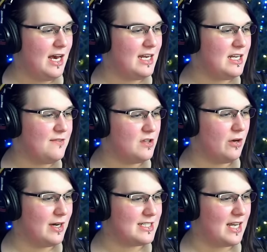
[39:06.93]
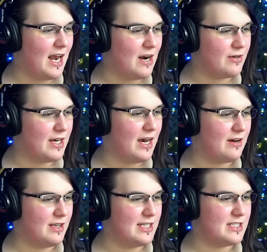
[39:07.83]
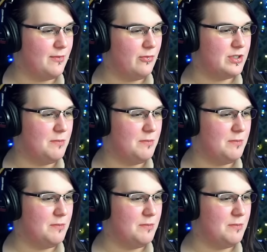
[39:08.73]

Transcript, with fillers: And even though I said I don't care unless someone was